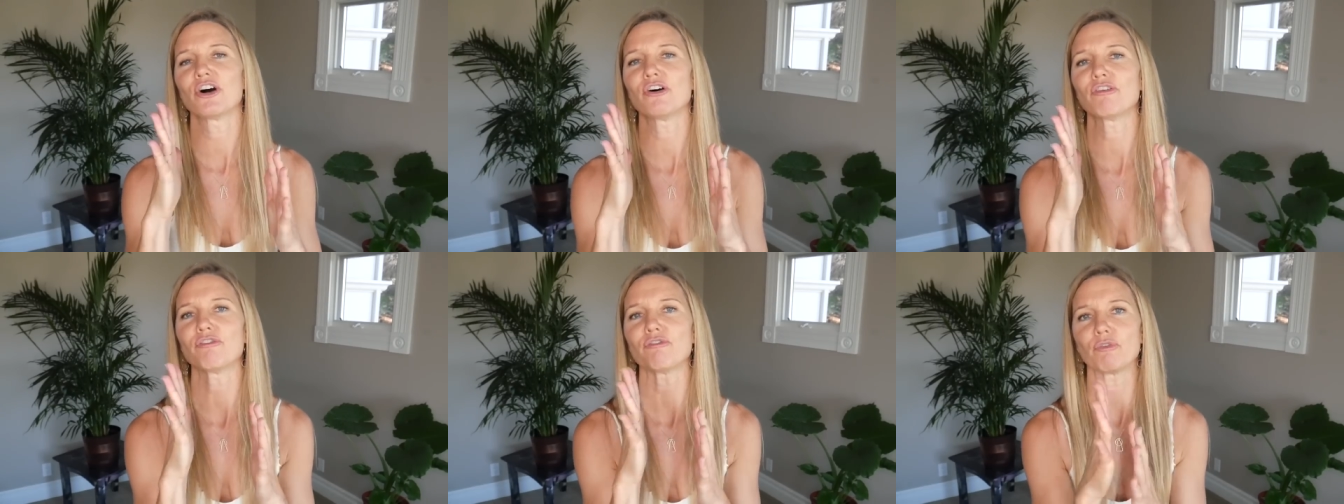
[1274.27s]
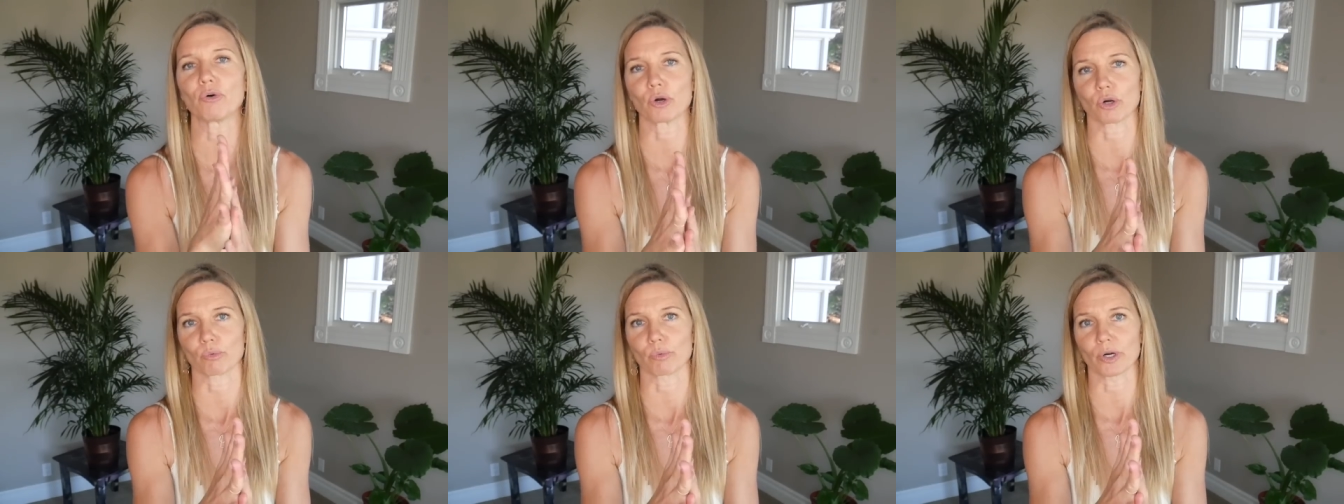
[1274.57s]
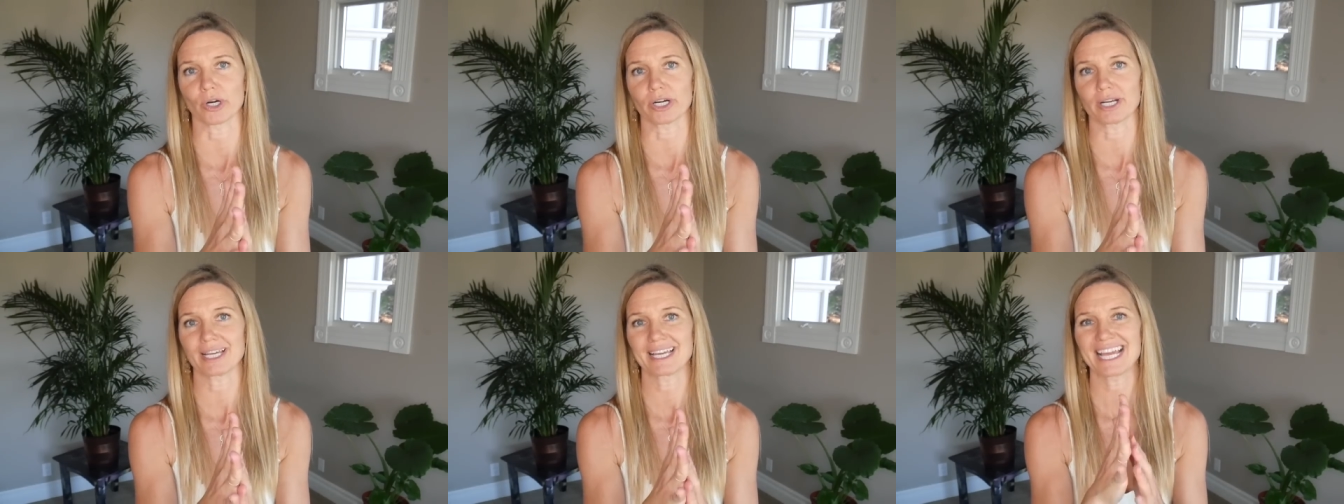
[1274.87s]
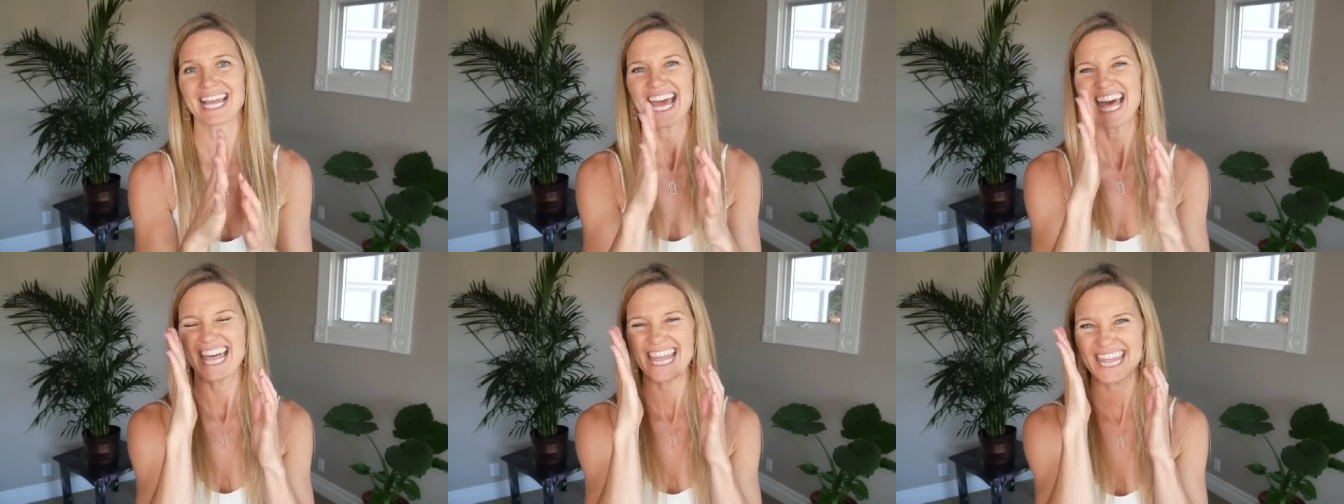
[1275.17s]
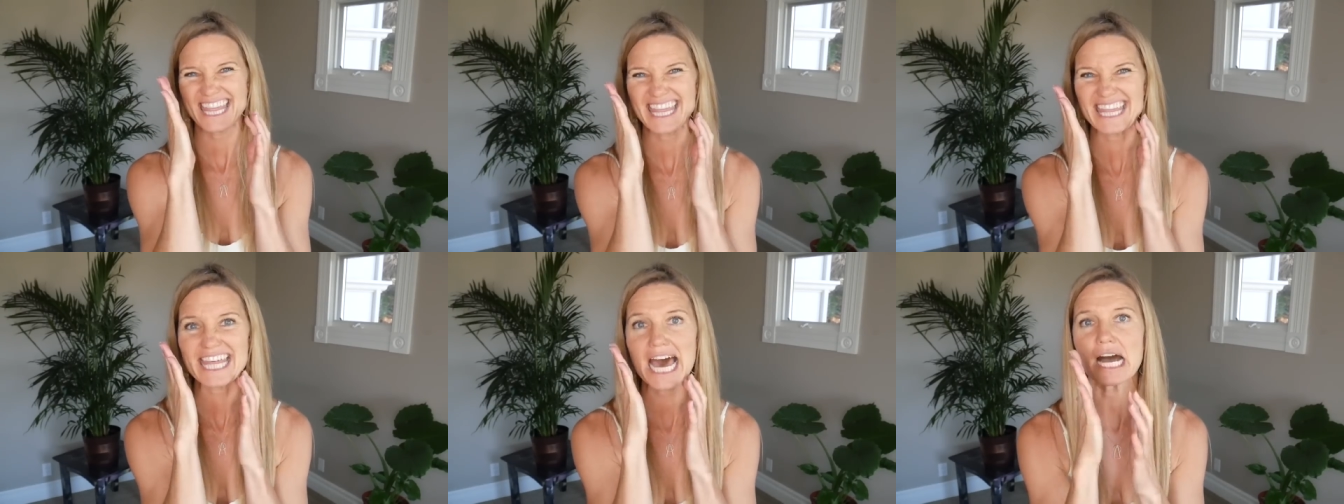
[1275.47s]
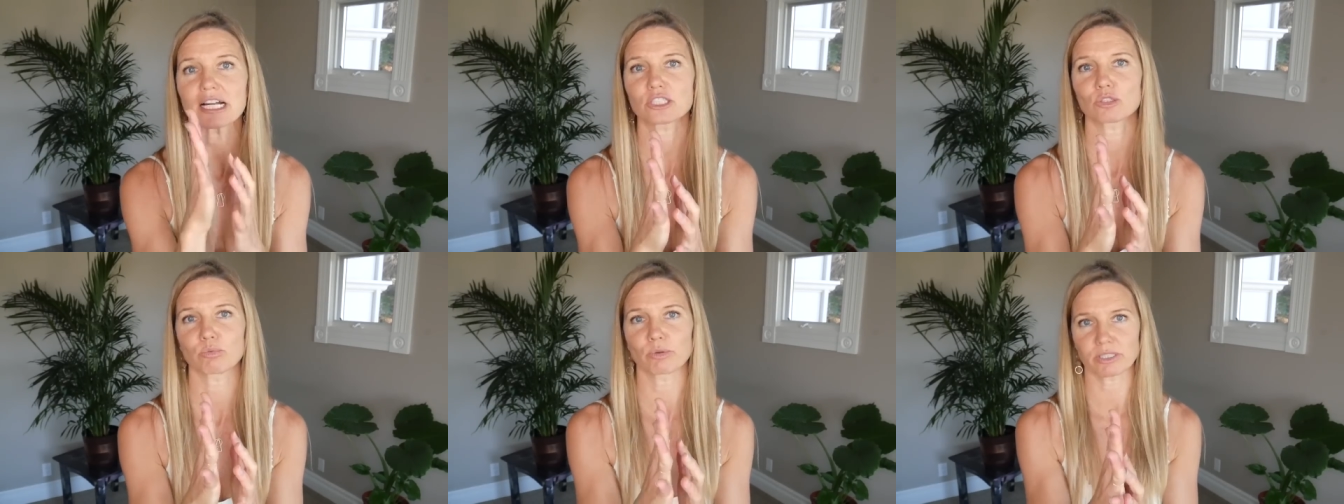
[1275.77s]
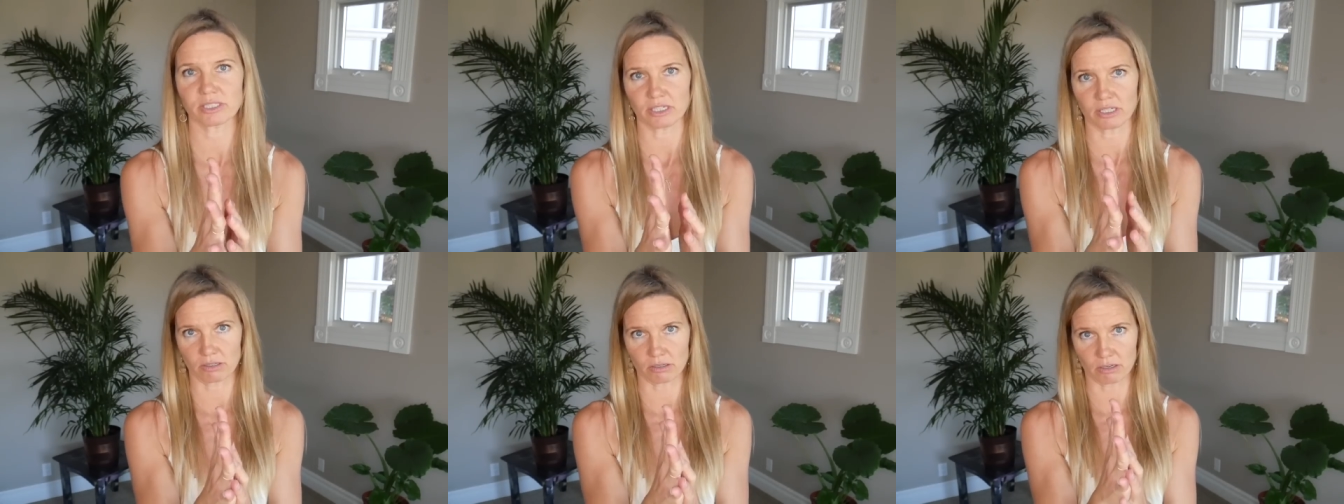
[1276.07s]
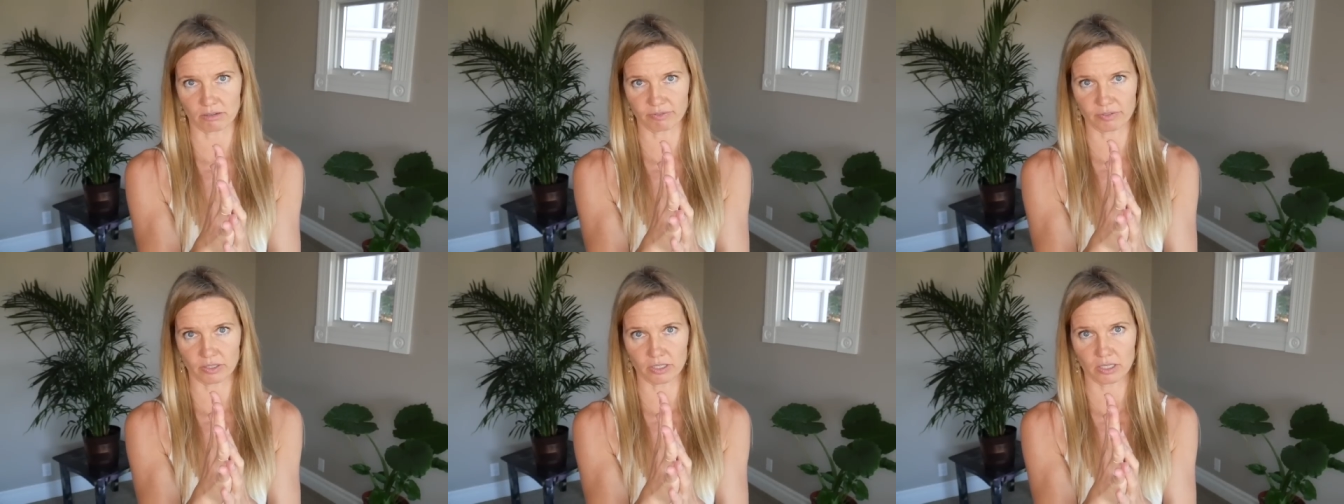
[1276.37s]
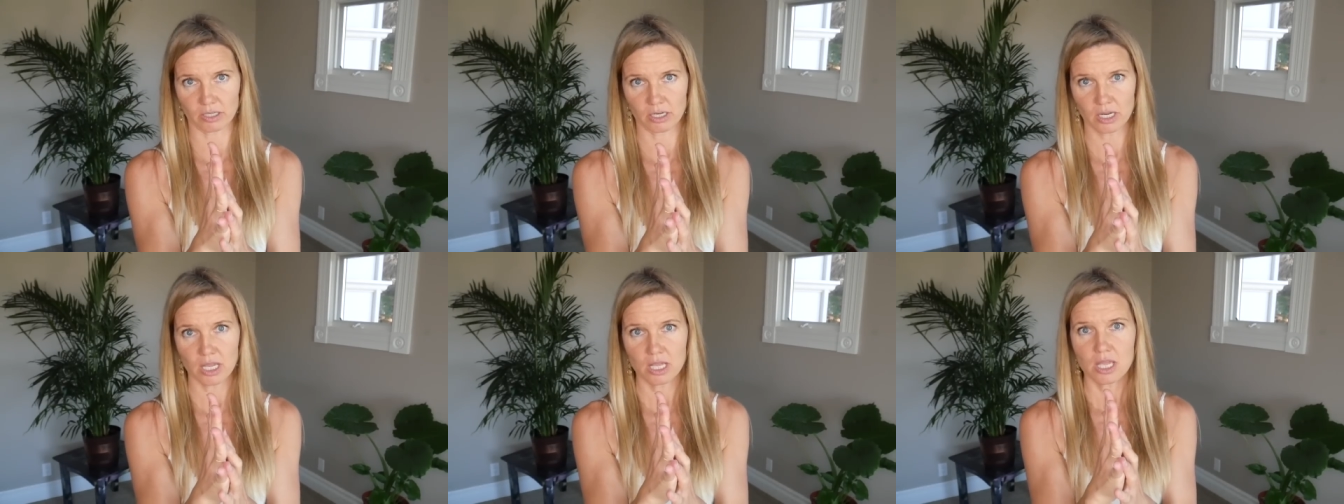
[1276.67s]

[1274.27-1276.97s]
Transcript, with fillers: forward that's what's on offer.